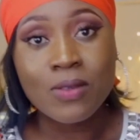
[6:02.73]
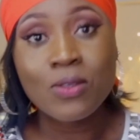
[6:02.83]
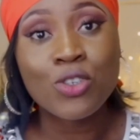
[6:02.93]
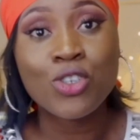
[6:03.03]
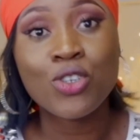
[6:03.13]

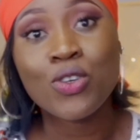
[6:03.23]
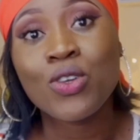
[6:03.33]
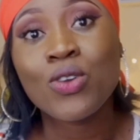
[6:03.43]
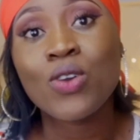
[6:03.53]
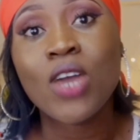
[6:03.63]
to show
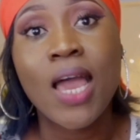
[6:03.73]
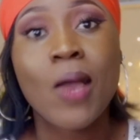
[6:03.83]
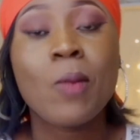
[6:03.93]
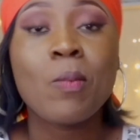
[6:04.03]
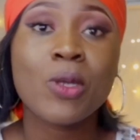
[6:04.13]
you
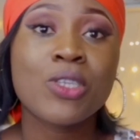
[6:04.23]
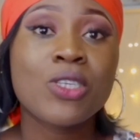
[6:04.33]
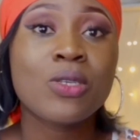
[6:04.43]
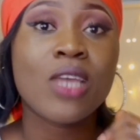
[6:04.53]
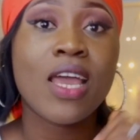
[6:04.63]
how much
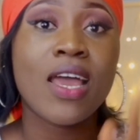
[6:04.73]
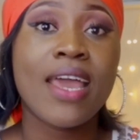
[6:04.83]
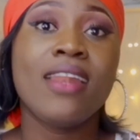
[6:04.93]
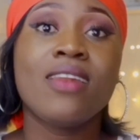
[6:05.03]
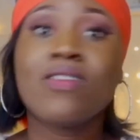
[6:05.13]

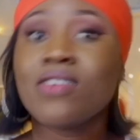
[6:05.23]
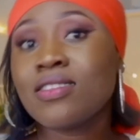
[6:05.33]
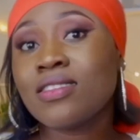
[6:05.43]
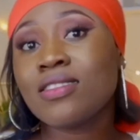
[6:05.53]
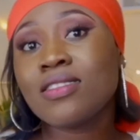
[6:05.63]
I
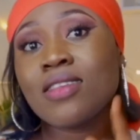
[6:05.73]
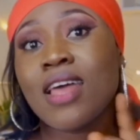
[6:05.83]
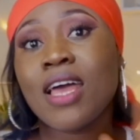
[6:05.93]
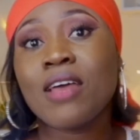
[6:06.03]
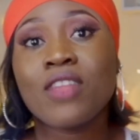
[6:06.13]
lost
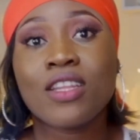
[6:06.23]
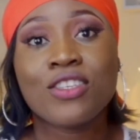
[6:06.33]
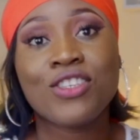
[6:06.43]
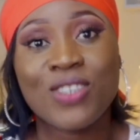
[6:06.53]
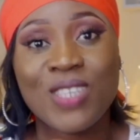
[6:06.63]
after
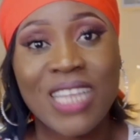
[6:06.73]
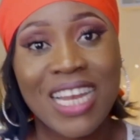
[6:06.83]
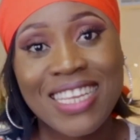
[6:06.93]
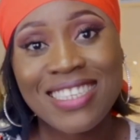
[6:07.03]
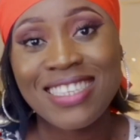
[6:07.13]
just
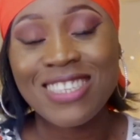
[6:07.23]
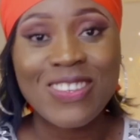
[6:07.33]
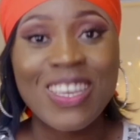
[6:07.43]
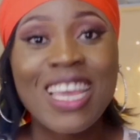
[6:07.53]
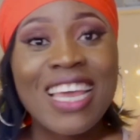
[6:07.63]
cleanse.
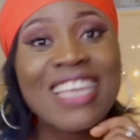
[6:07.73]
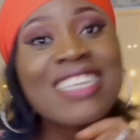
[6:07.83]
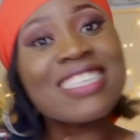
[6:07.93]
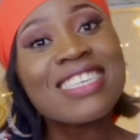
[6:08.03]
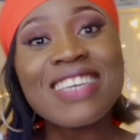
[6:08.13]
So
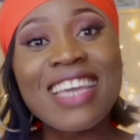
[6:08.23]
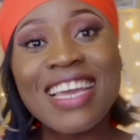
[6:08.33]
see you guys